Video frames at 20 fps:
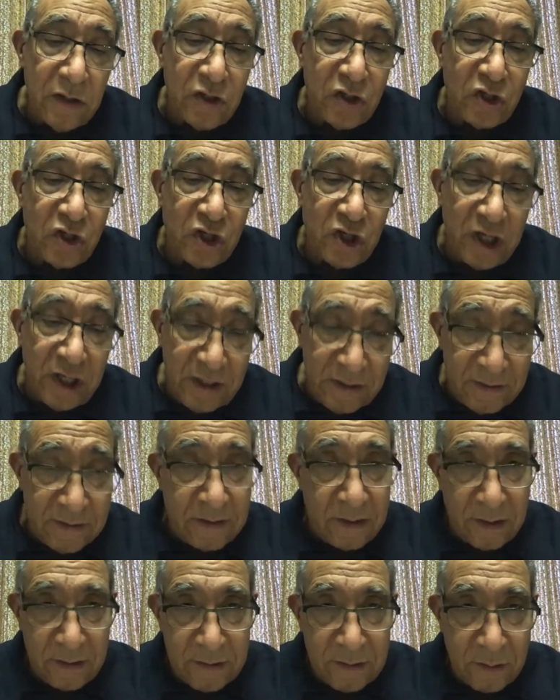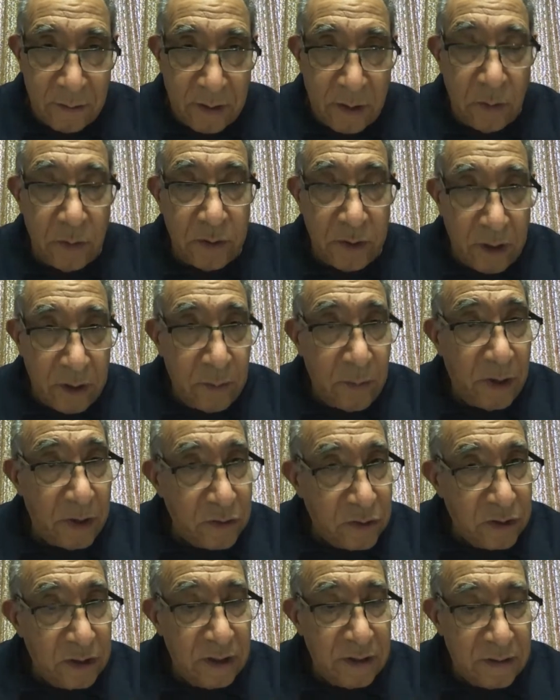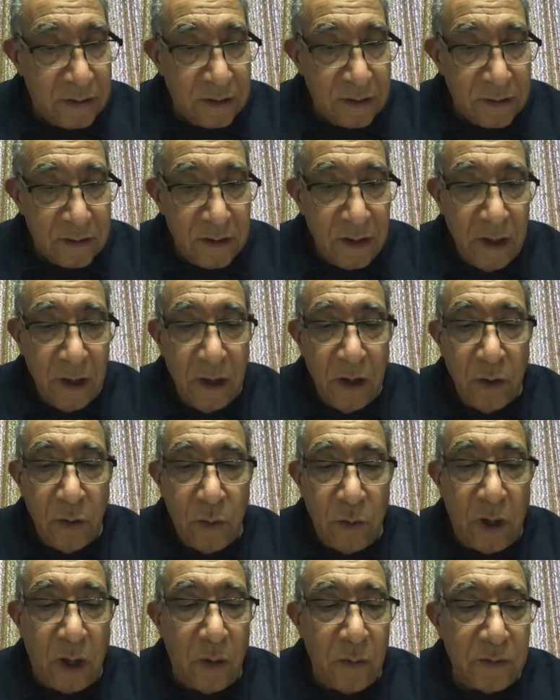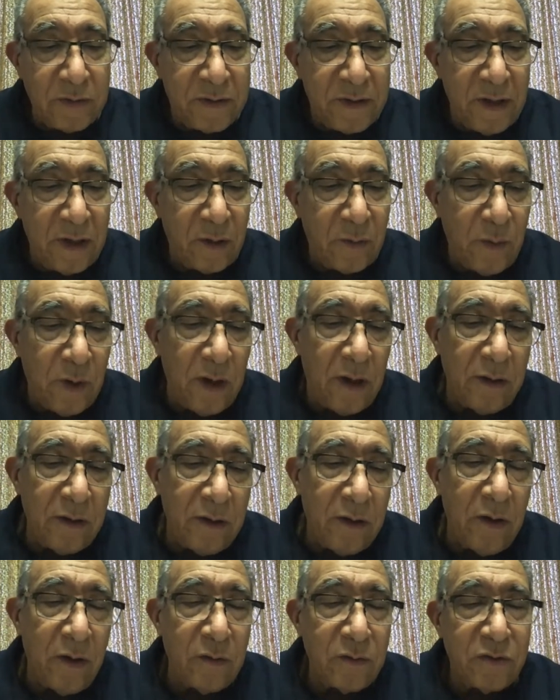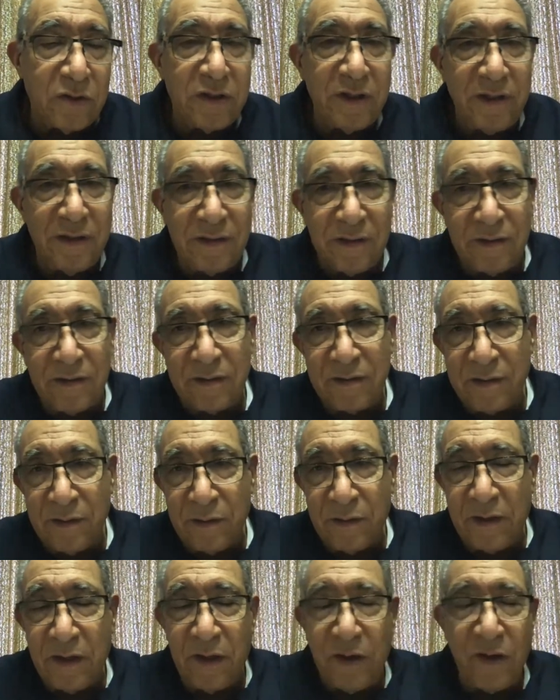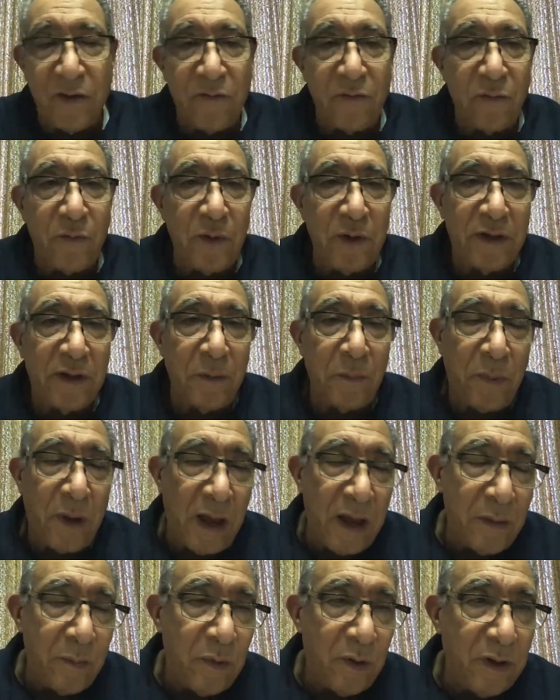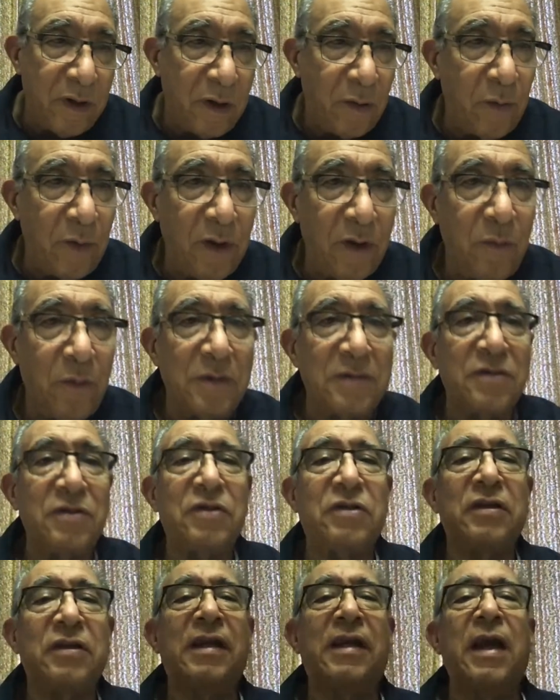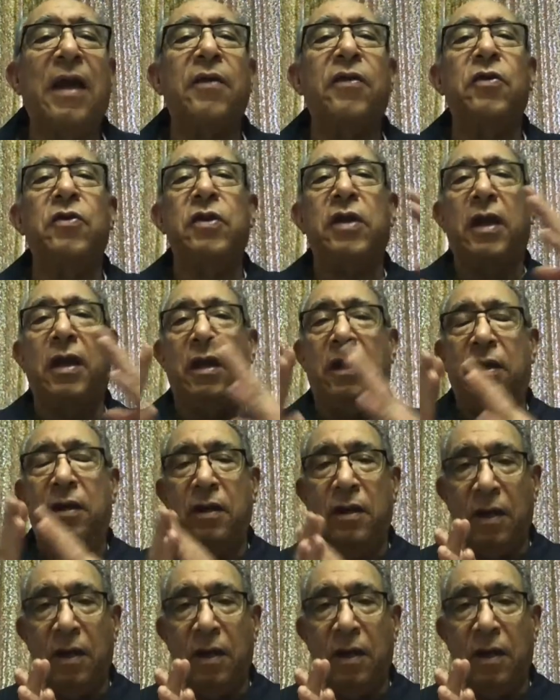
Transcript: Jesus. Okay, we're talking about Jesus. We always think, well, Jesus. Did you ever read the Bible? And well, it wasn't together yet.